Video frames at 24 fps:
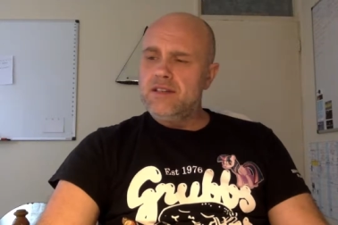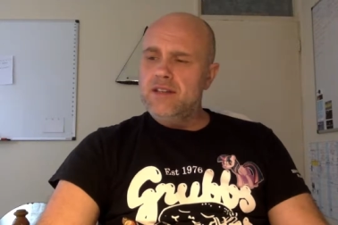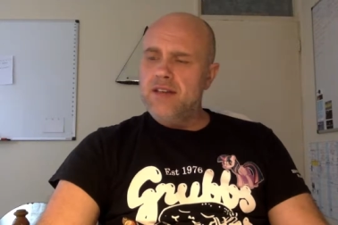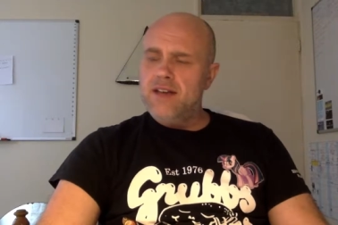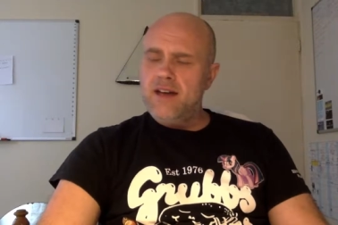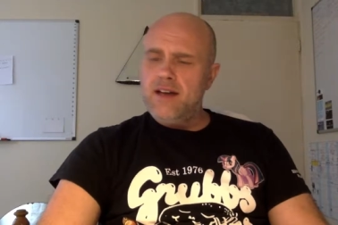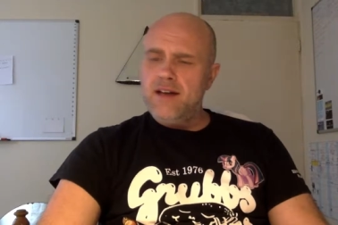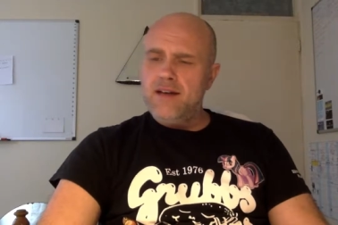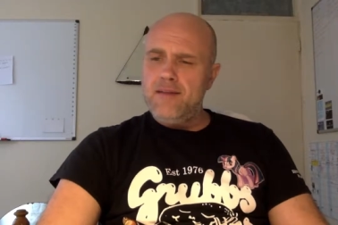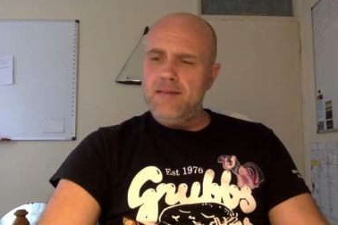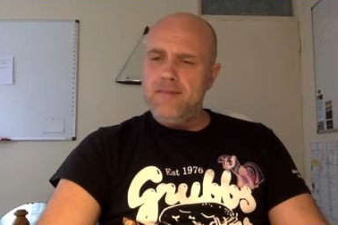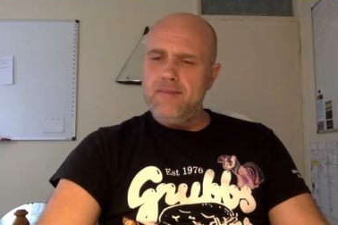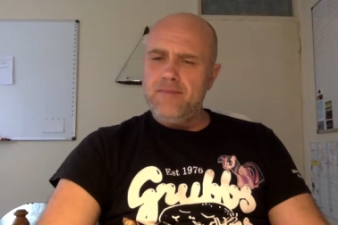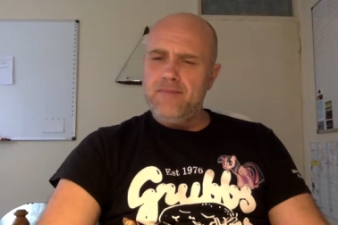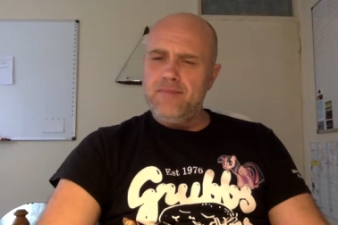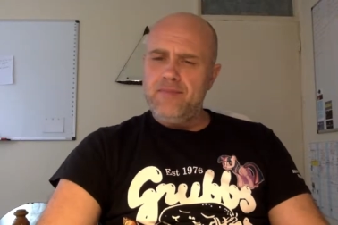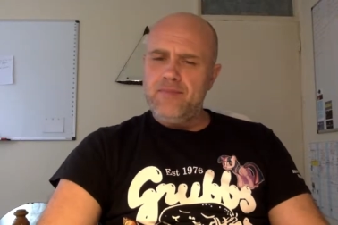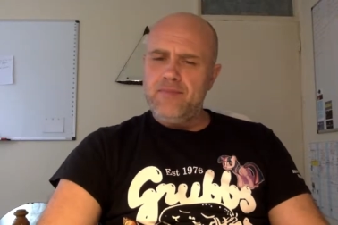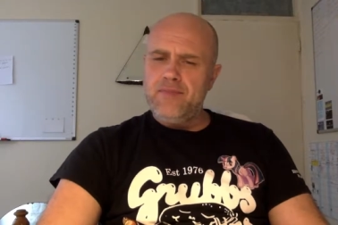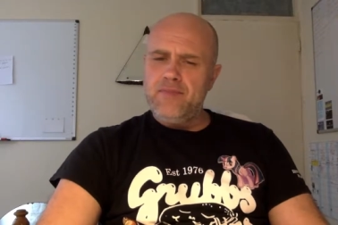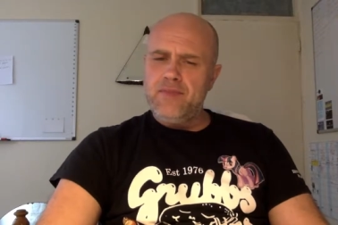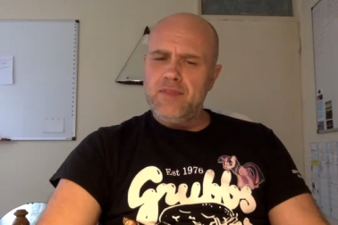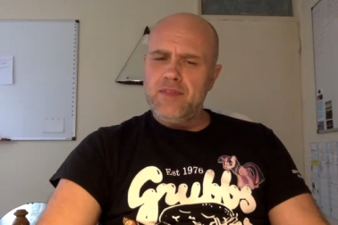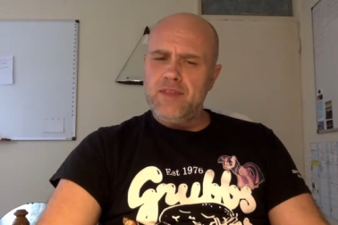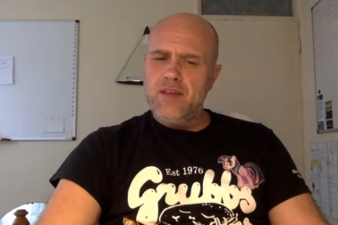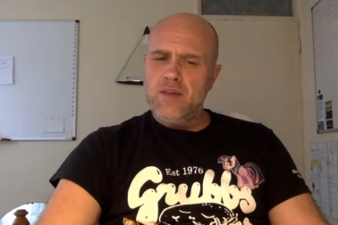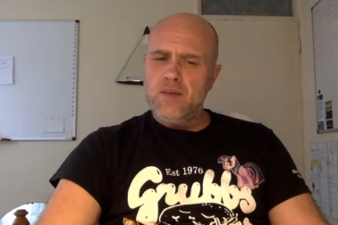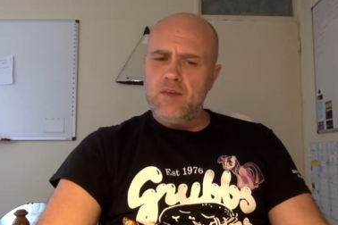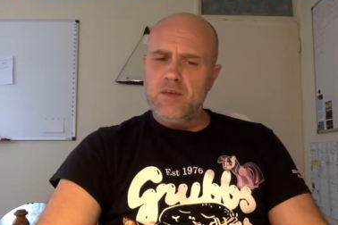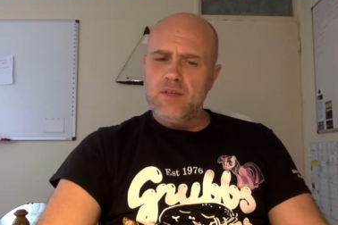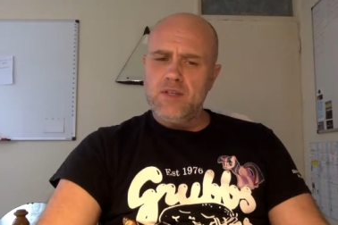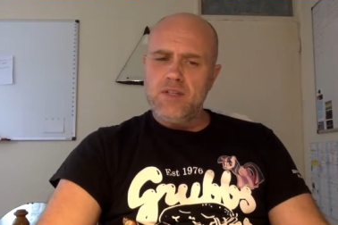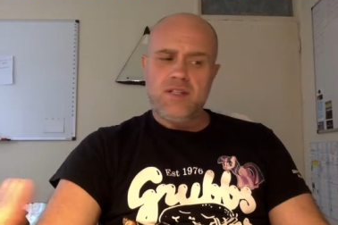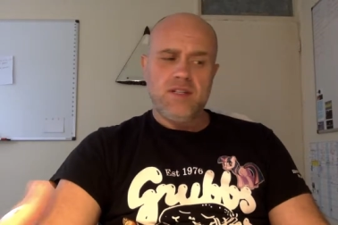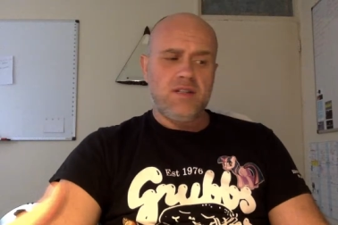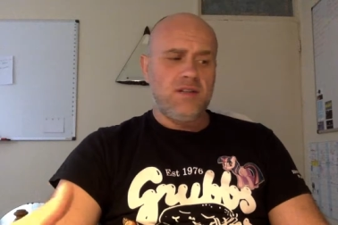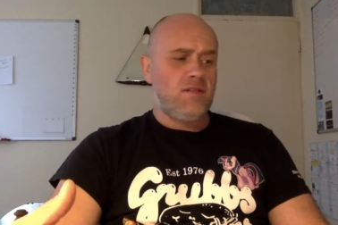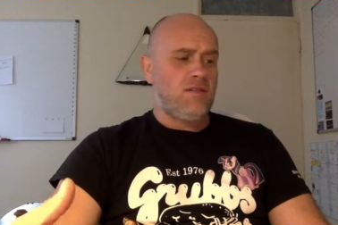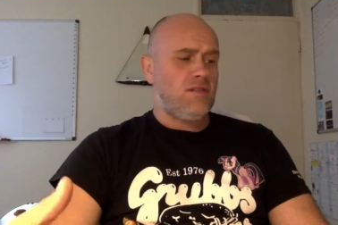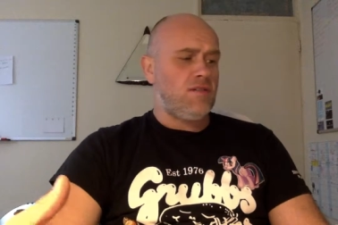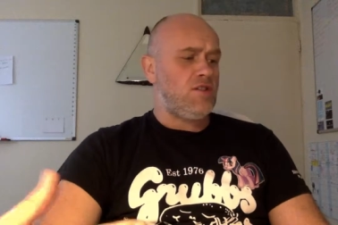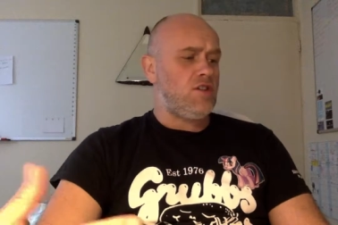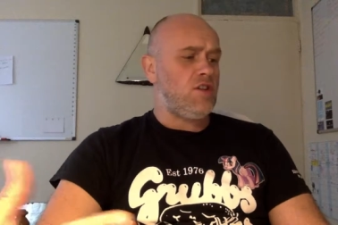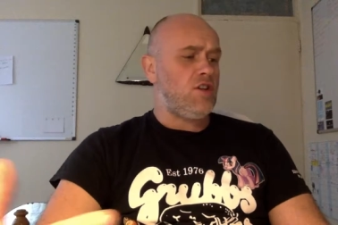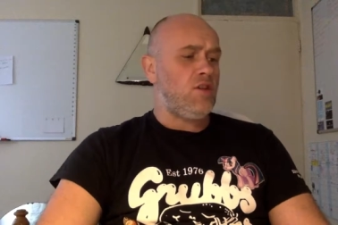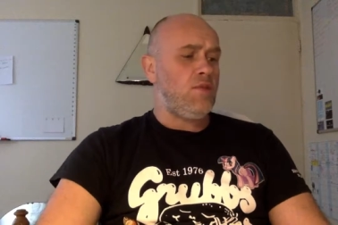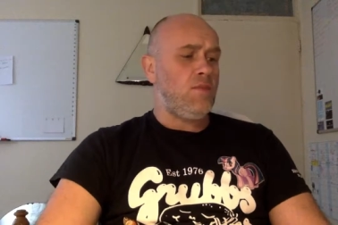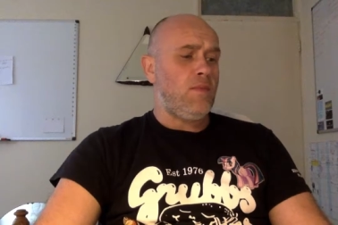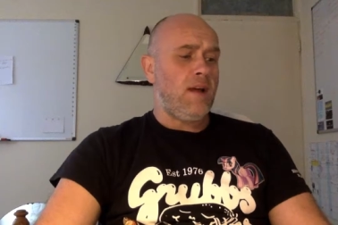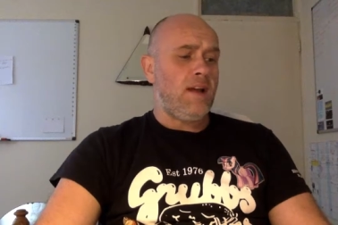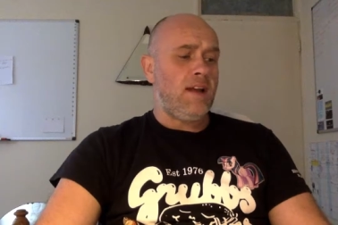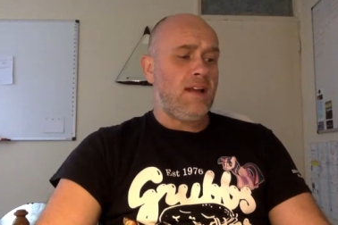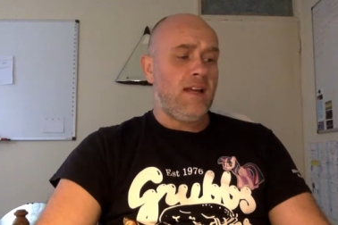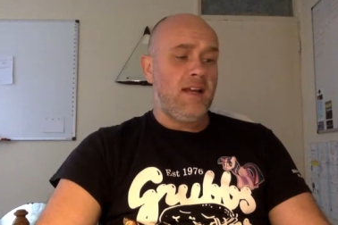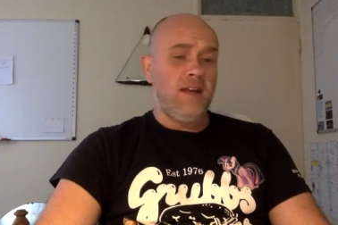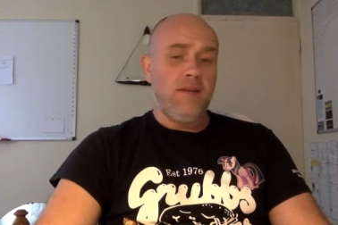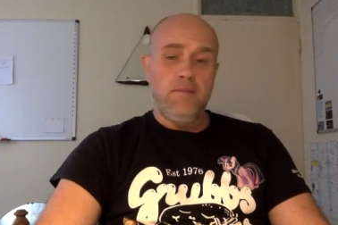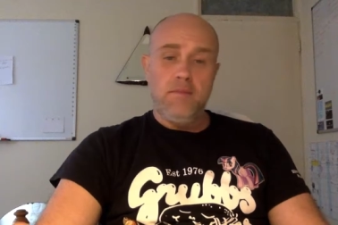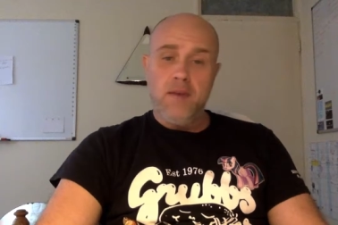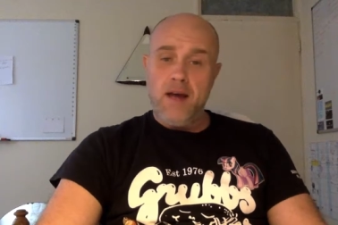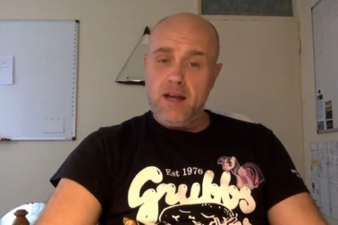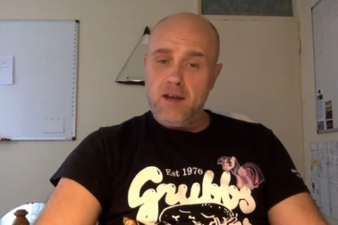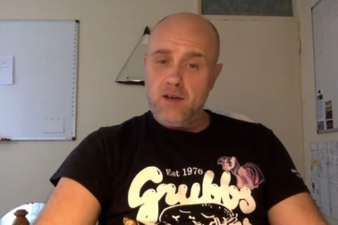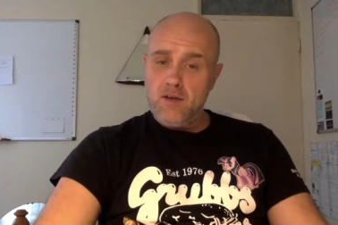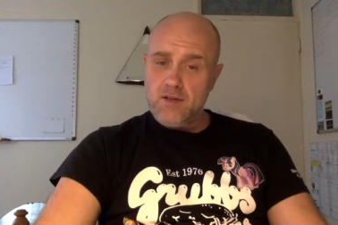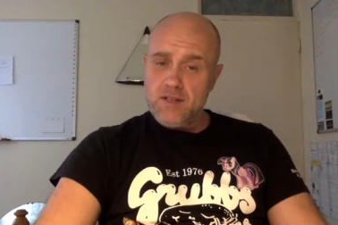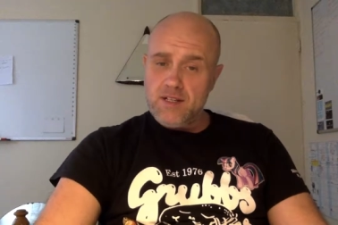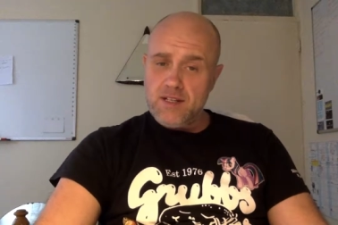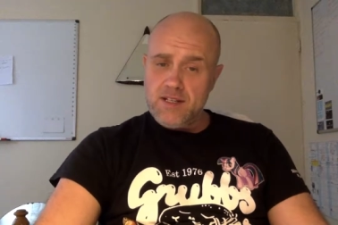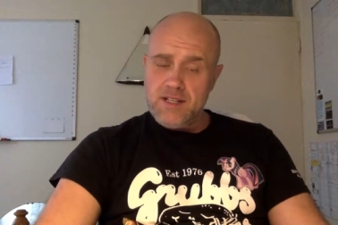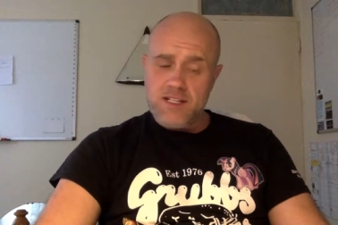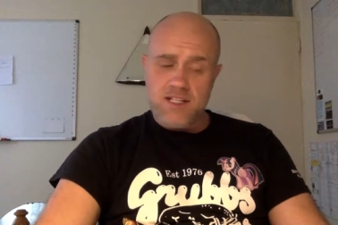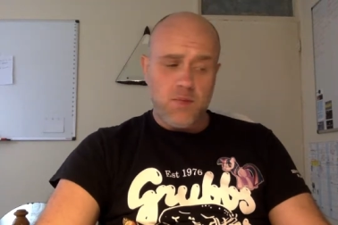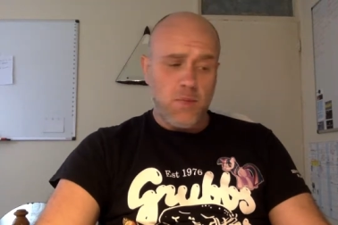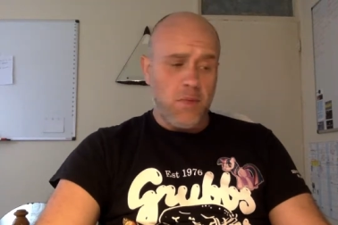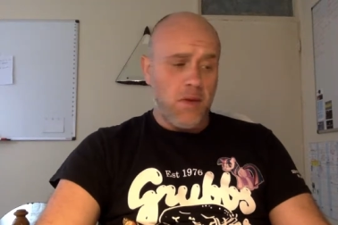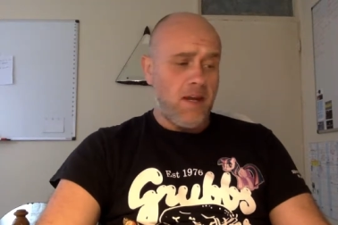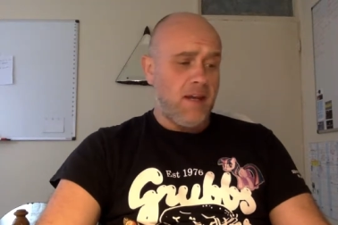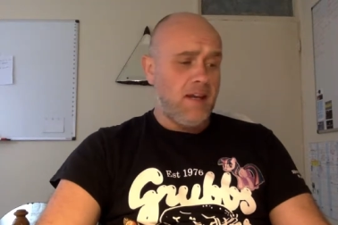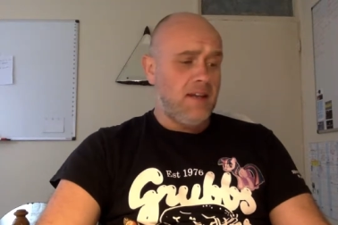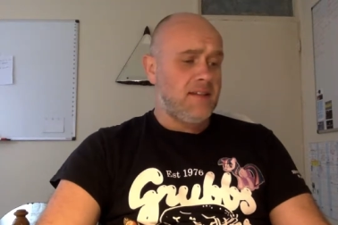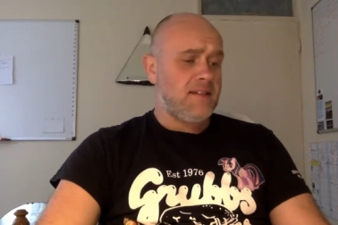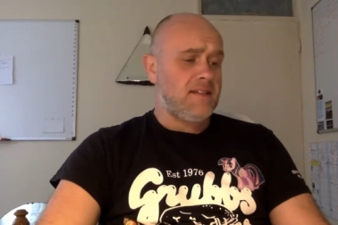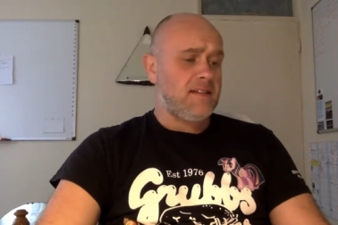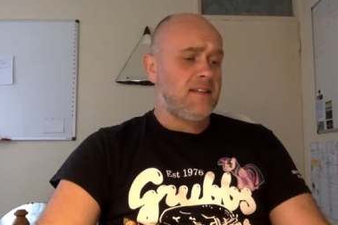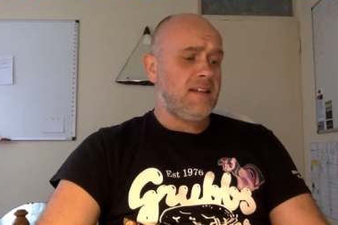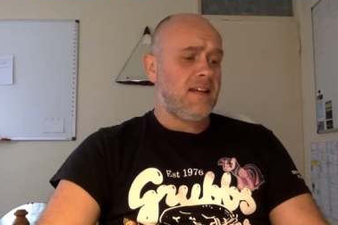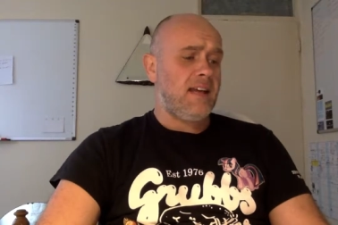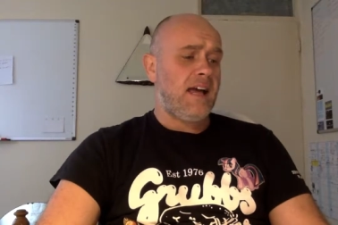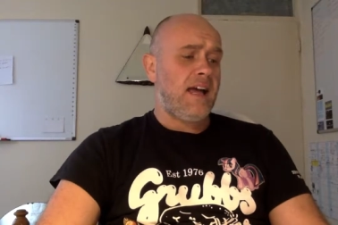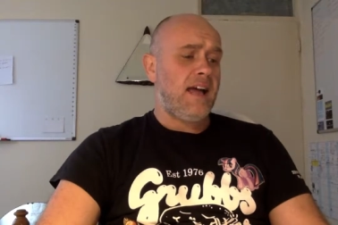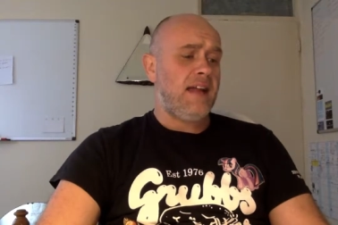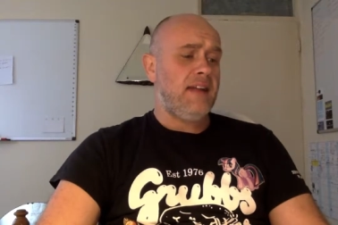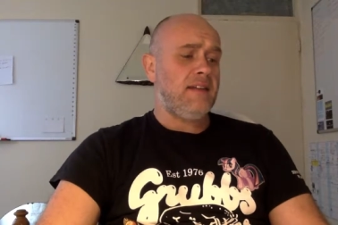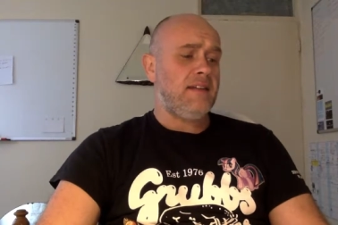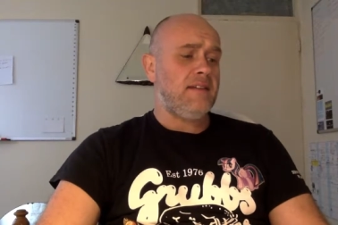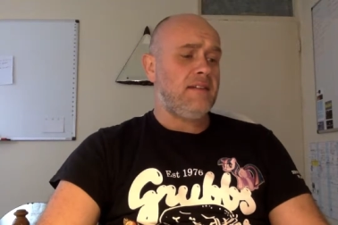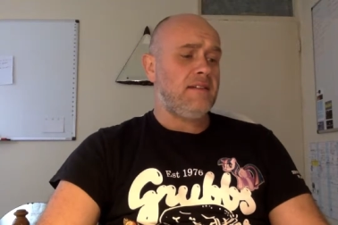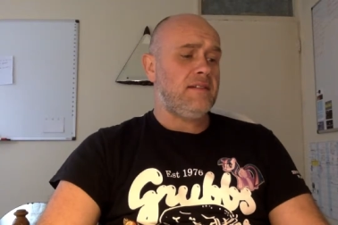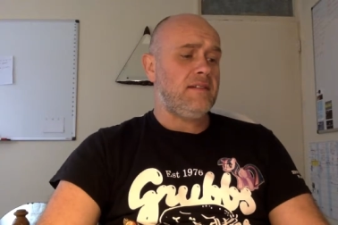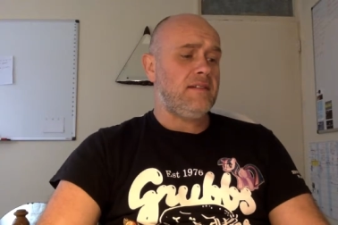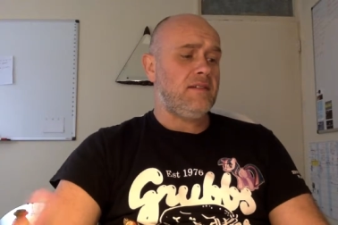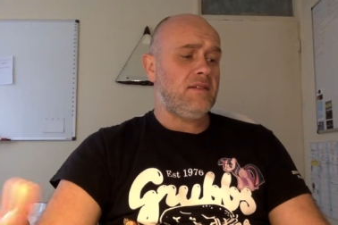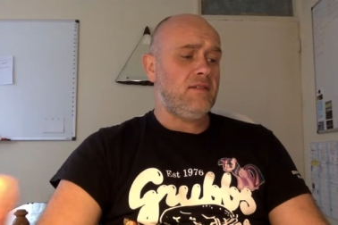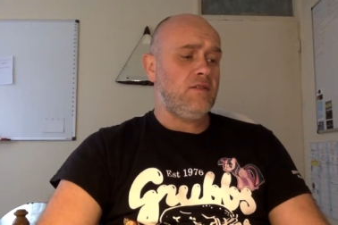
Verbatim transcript: um, there was too many males in the space and